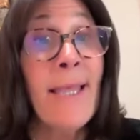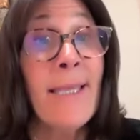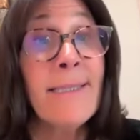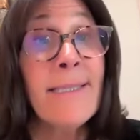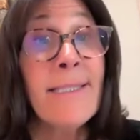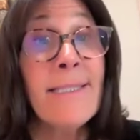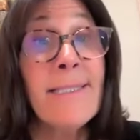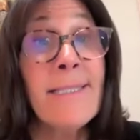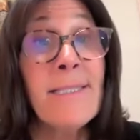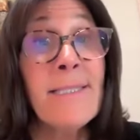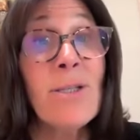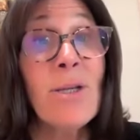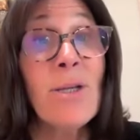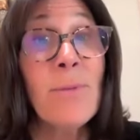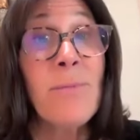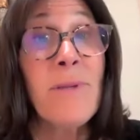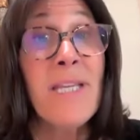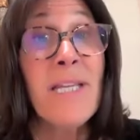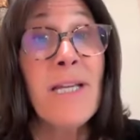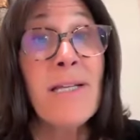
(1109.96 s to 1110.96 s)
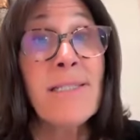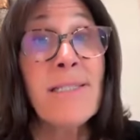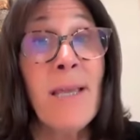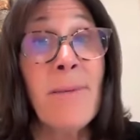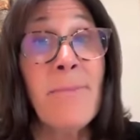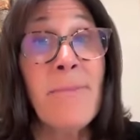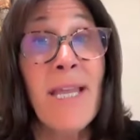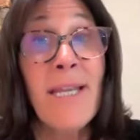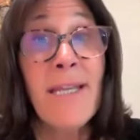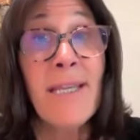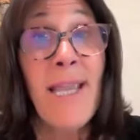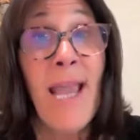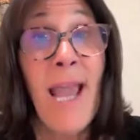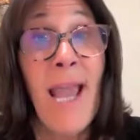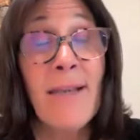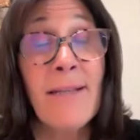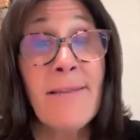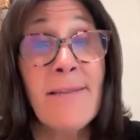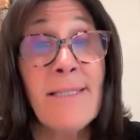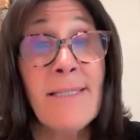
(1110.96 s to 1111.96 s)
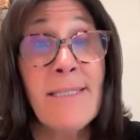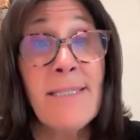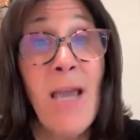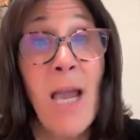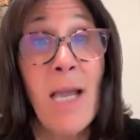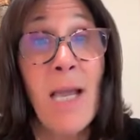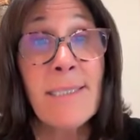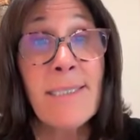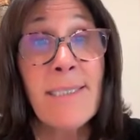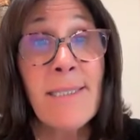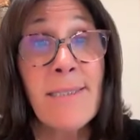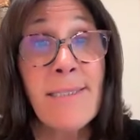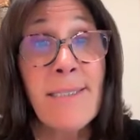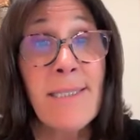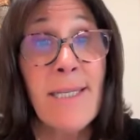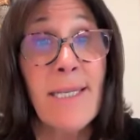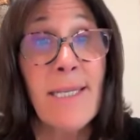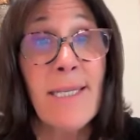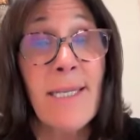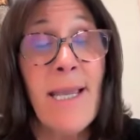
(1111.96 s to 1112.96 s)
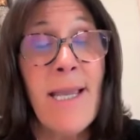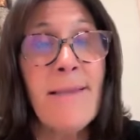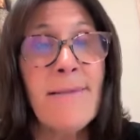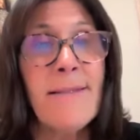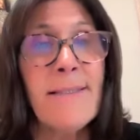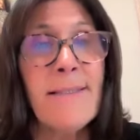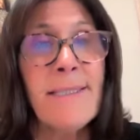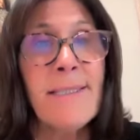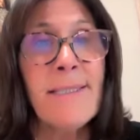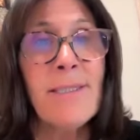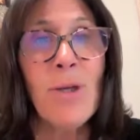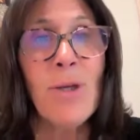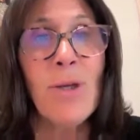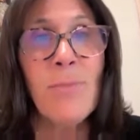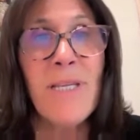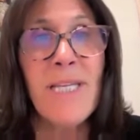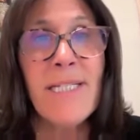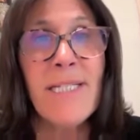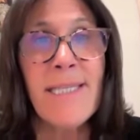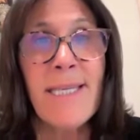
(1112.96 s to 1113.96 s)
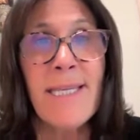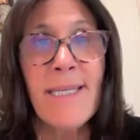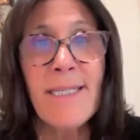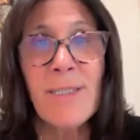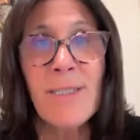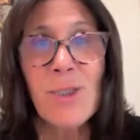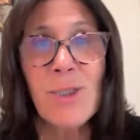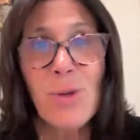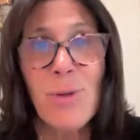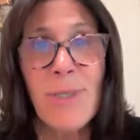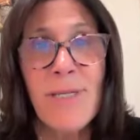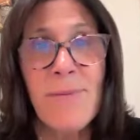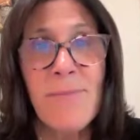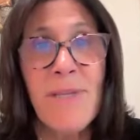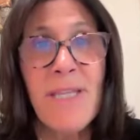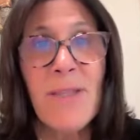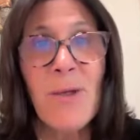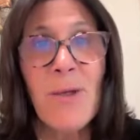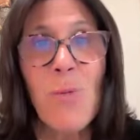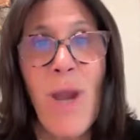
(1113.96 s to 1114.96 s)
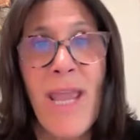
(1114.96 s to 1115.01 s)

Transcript: like this is good because i'm getting out of this toxicity this is good because he didn't treat me the